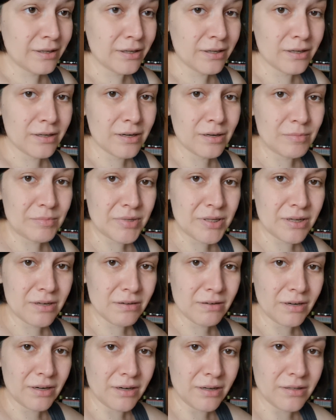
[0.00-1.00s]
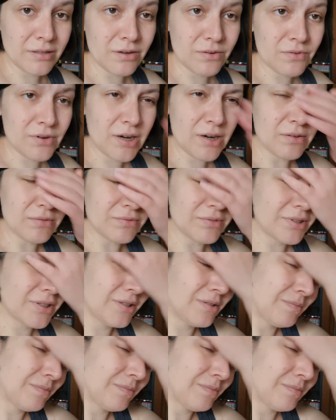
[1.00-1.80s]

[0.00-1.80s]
here comes another round.